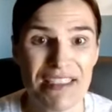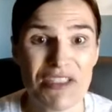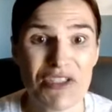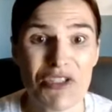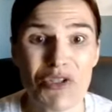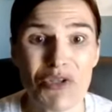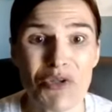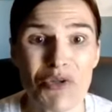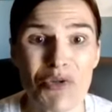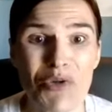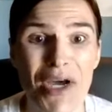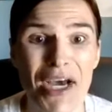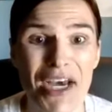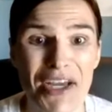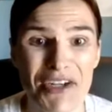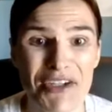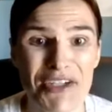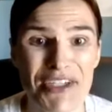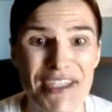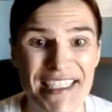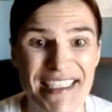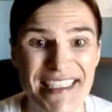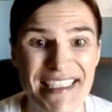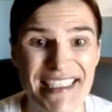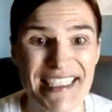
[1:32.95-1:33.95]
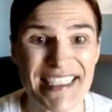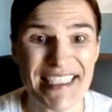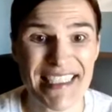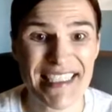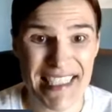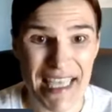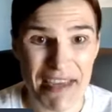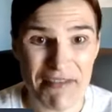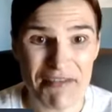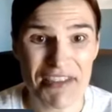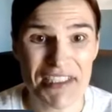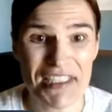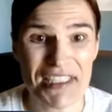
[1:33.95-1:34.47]

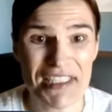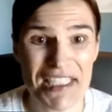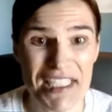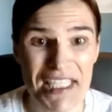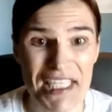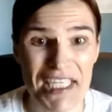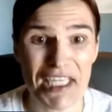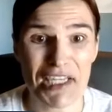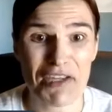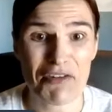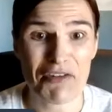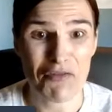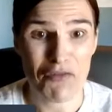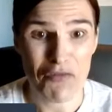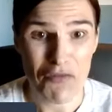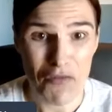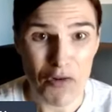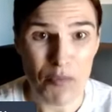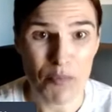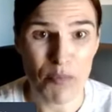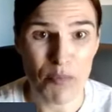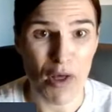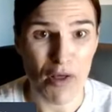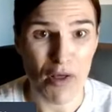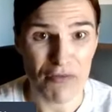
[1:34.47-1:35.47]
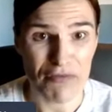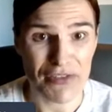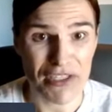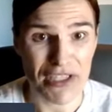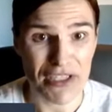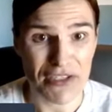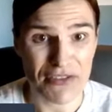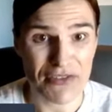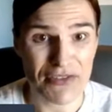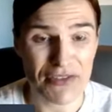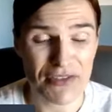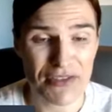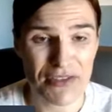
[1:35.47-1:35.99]
217 football
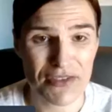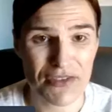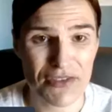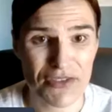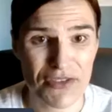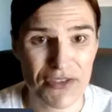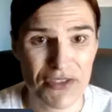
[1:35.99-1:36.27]
fields.